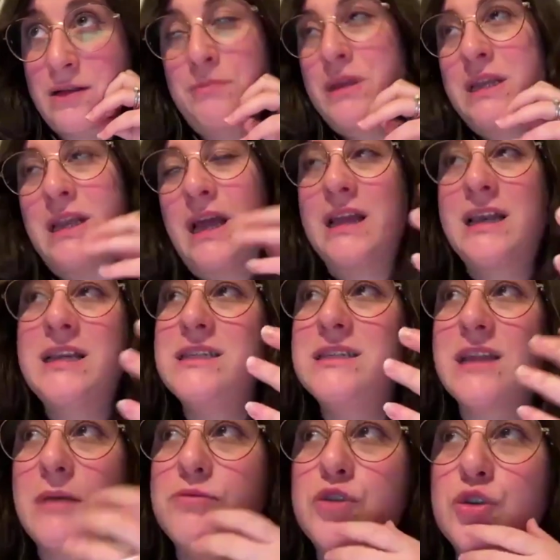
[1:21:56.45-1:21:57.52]
I mean, at
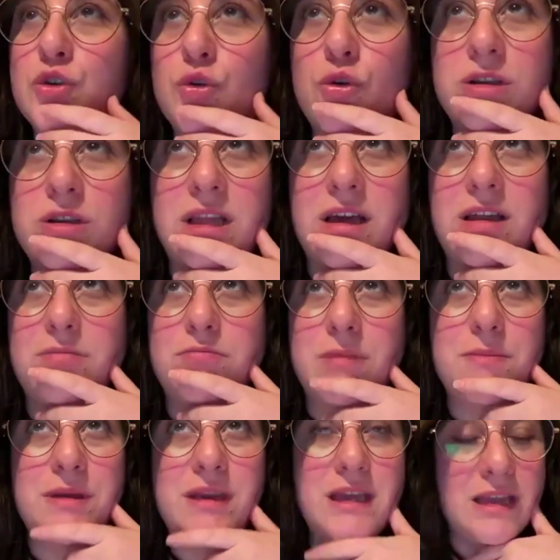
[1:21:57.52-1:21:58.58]
least I'm sure that
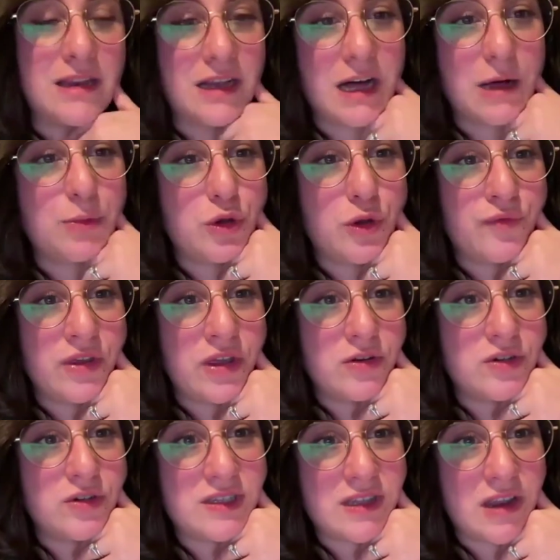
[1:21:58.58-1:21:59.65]
maybe in a couple of
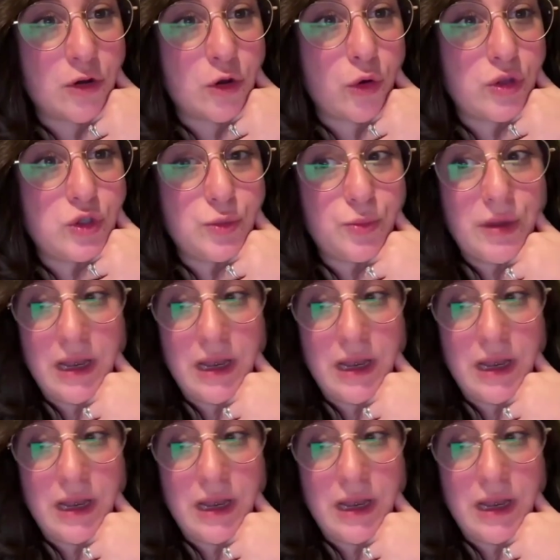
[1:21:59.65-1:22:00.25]
years, they're going